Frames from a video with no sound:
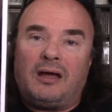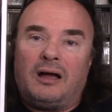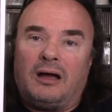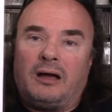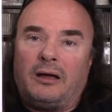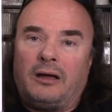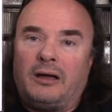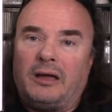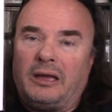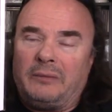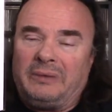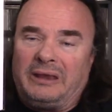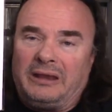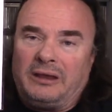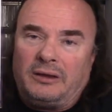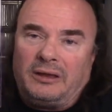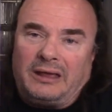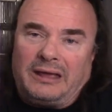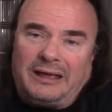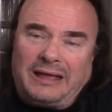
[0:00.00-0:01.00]
Uh, I mean,
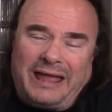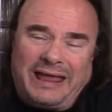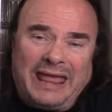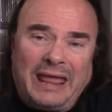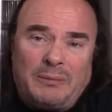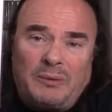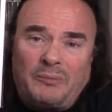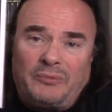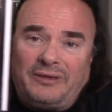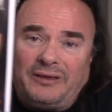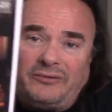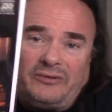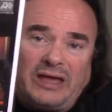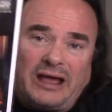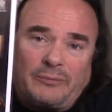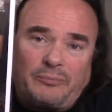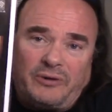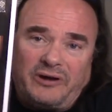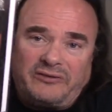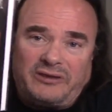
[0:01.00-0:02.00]
it, I can't remember the
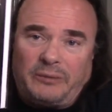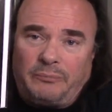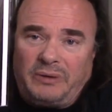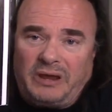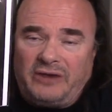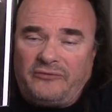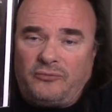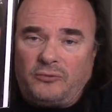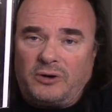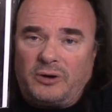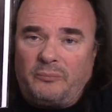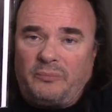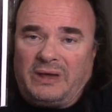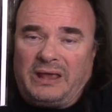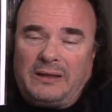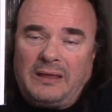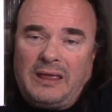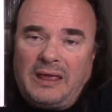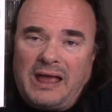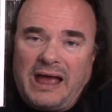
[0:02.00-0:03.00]
exact price I paid for it,
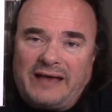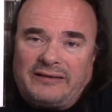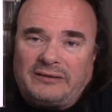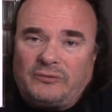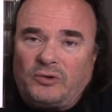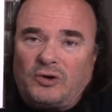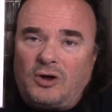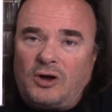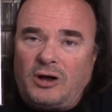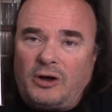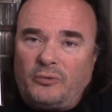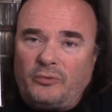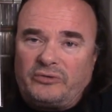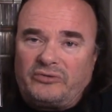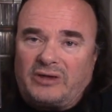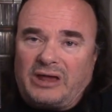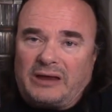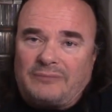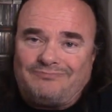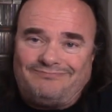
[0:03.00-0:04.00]
but as I recall, it
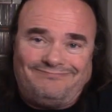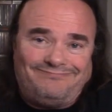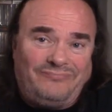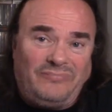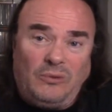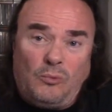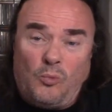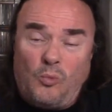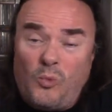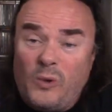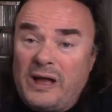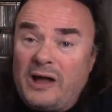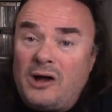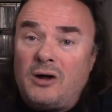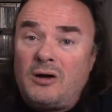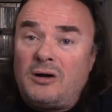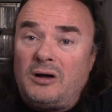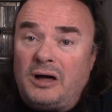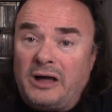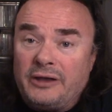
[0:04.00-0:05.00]
was like
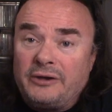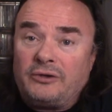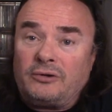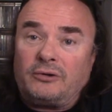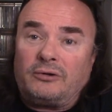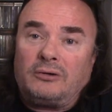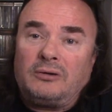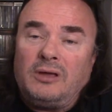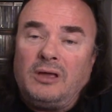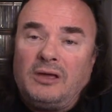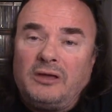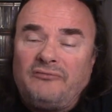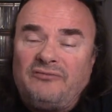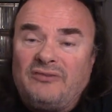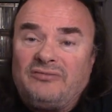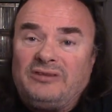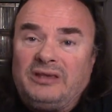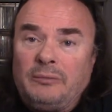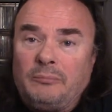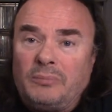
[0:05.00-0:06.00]
well under
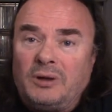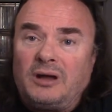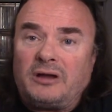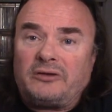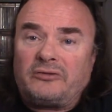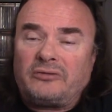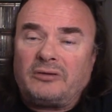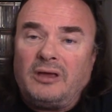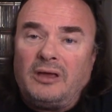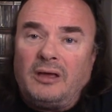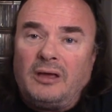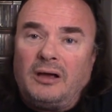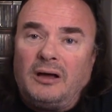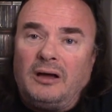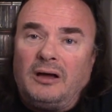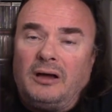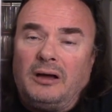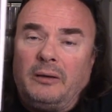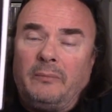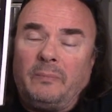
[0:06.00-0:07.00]
15 bucks.
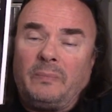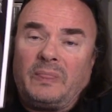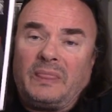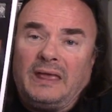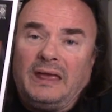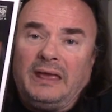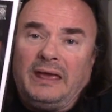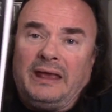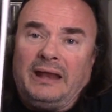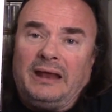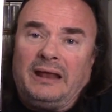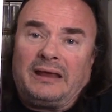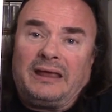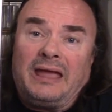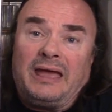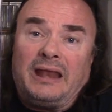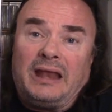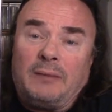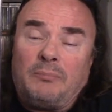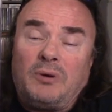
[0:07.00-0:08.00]
Um, and
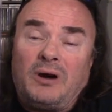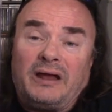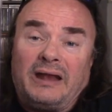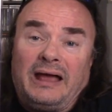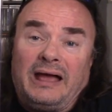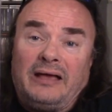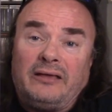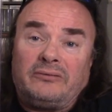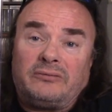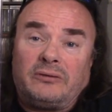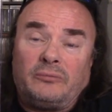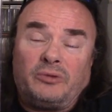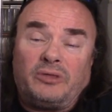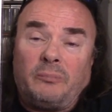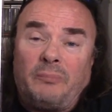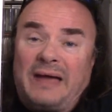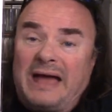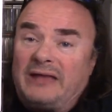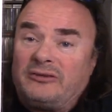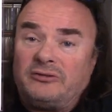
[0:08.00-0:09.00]
again, I bought it as with
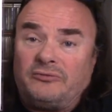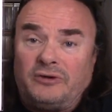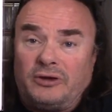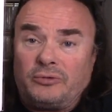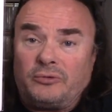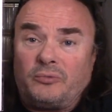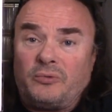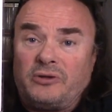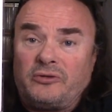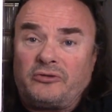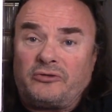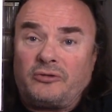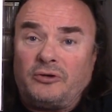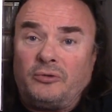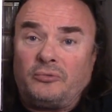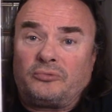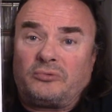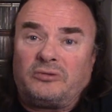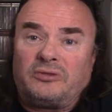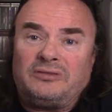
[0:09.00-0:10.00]
a batch of other ones,
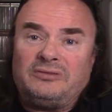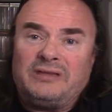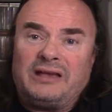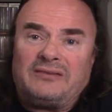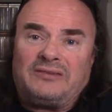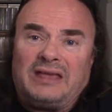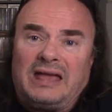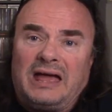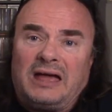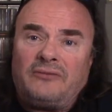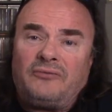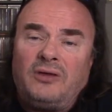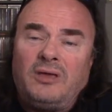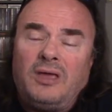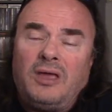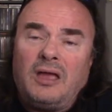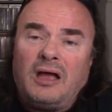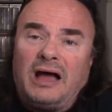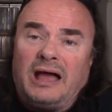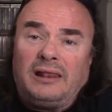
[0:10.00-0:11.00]
so nice to have.
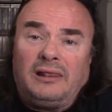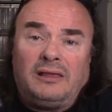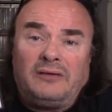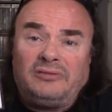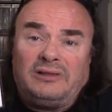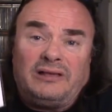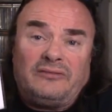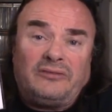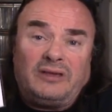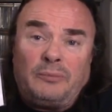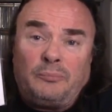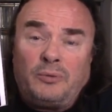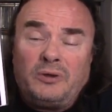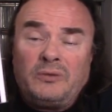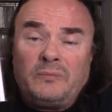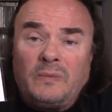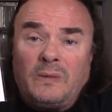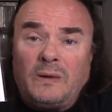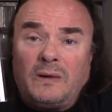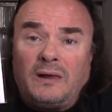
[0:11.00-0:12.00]
I love Led
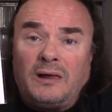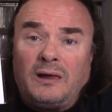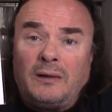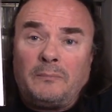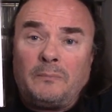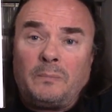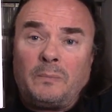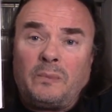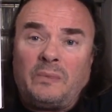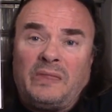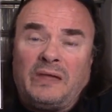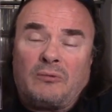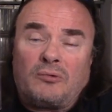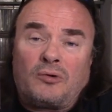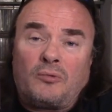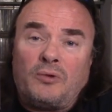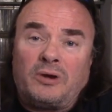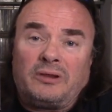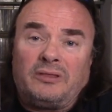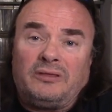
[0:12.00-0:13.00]
Zeppelin. Um, they
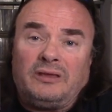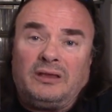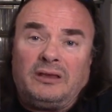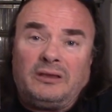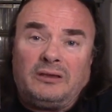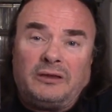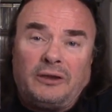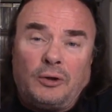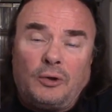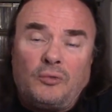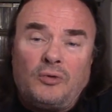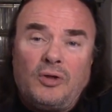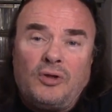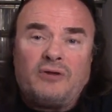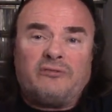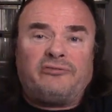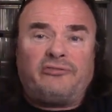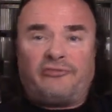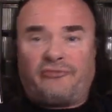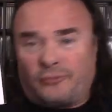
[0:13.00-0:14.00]
were one of the you know
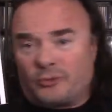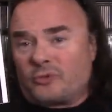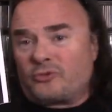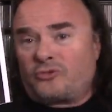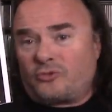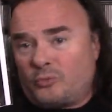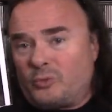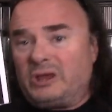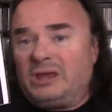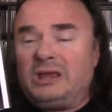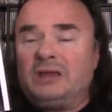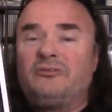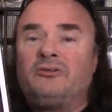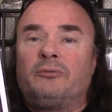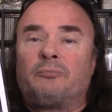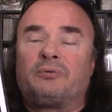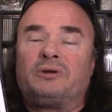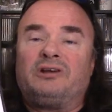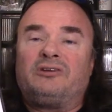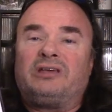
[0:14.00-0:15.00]
first wave
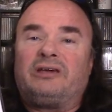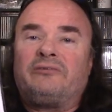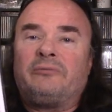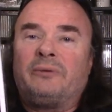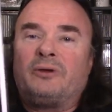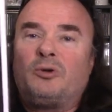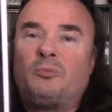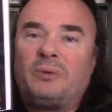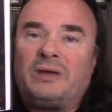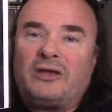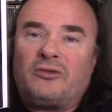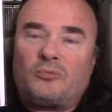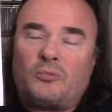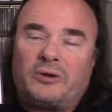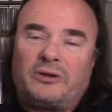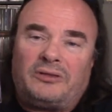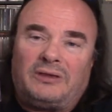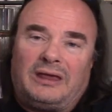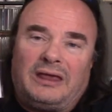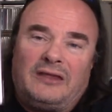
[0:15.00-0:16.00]
of British heavy metal bands,
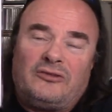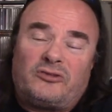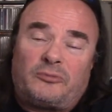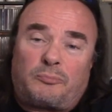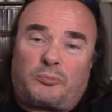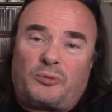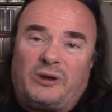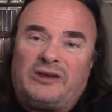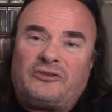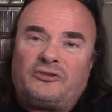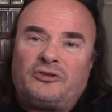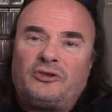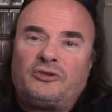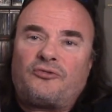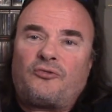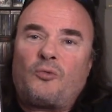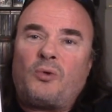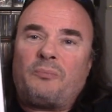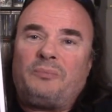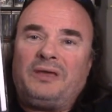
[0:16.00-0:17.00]
one of the
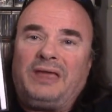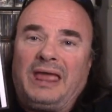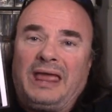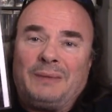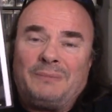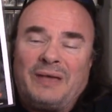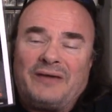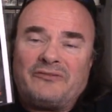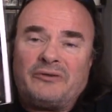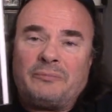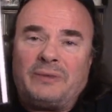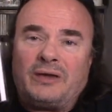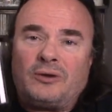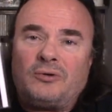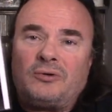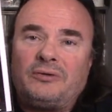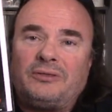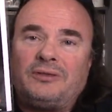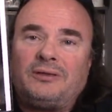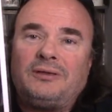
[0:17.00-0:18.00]
inspirations for what became heavy
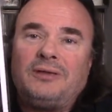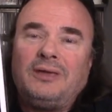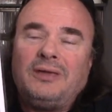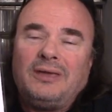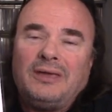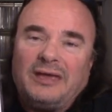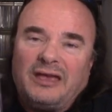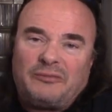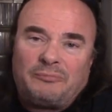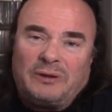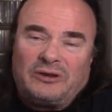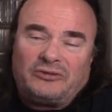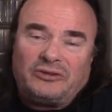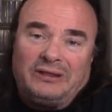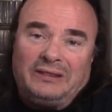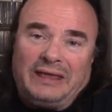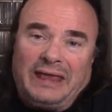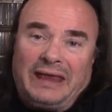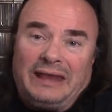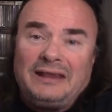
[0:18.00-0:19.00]
metal, and
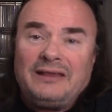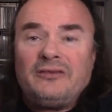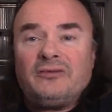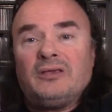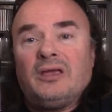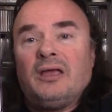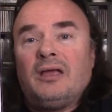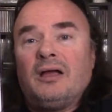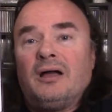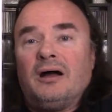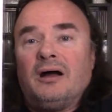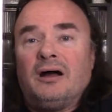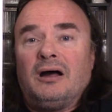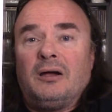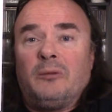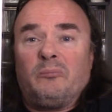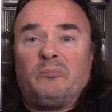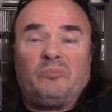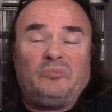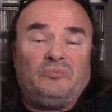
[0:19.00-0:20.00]
especially in the '80s.
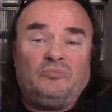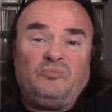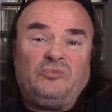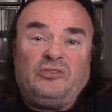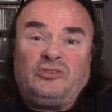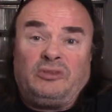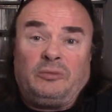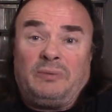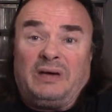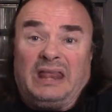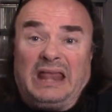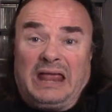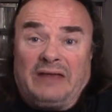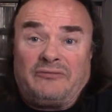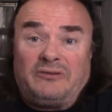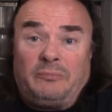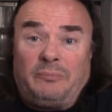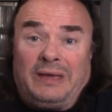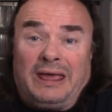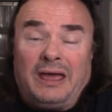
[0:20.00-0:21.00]
Um, just about
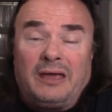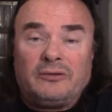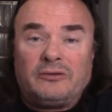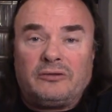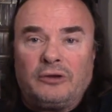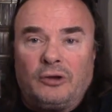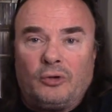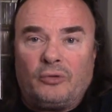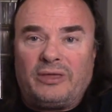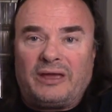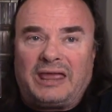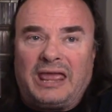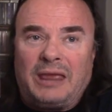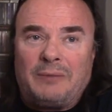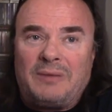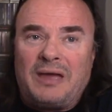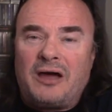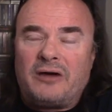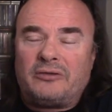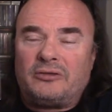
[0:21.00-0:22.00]
every band you know that
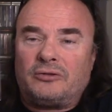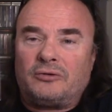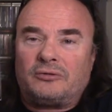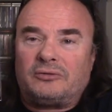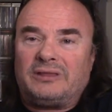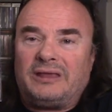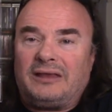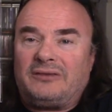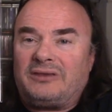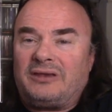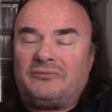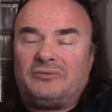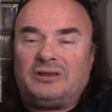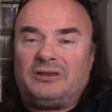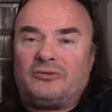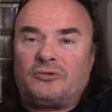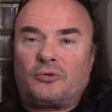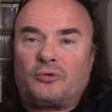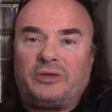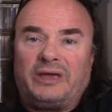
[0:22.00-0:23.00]
came out in the late
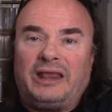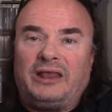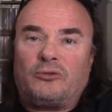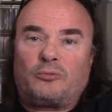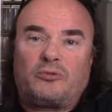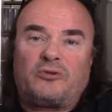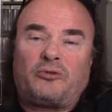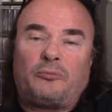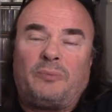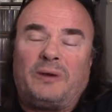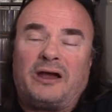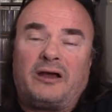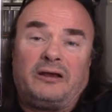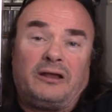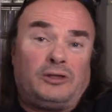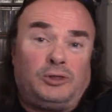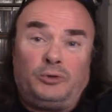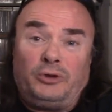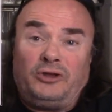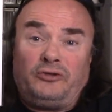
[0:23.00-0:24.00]
'70s and early '80s were inspired,
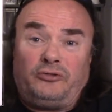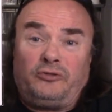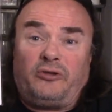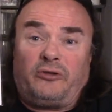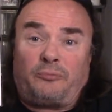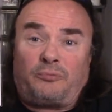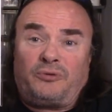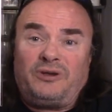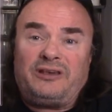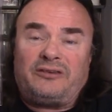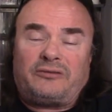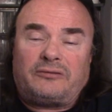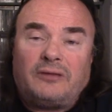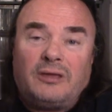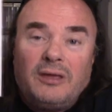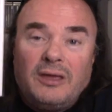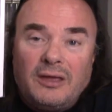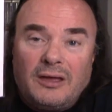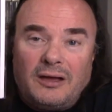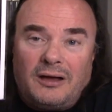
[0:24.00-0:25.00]
including Judas Priest.
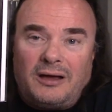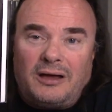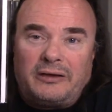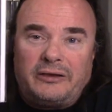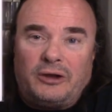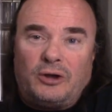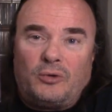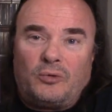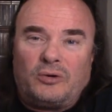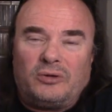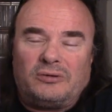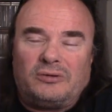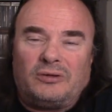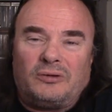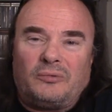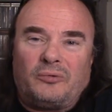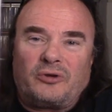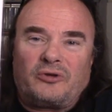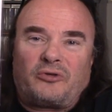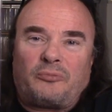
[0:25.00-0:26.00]
Uh, you know,
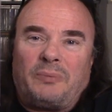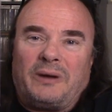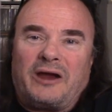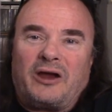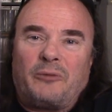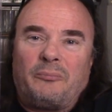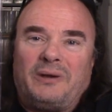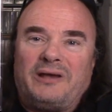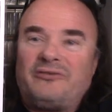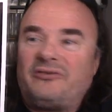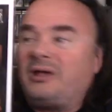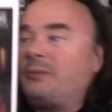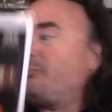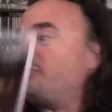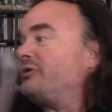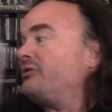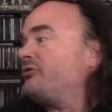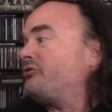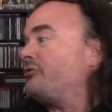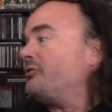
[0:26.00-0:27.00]
were inspired by
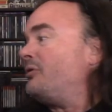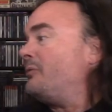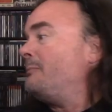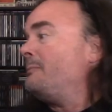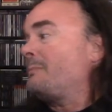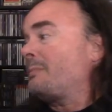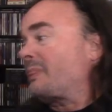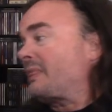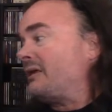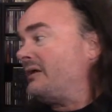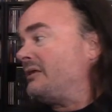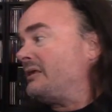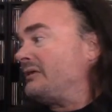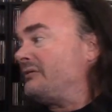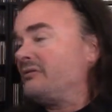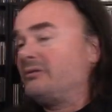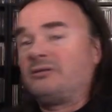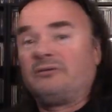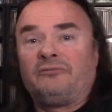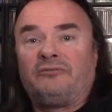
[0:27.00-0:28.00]
Zeppelin. So
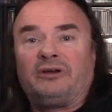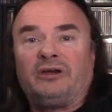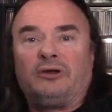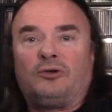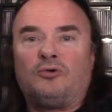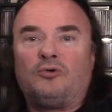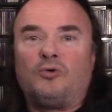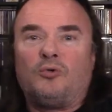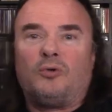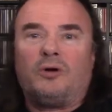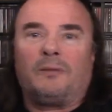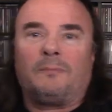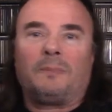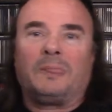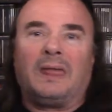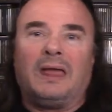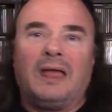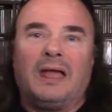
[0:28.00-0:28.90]
very cool one.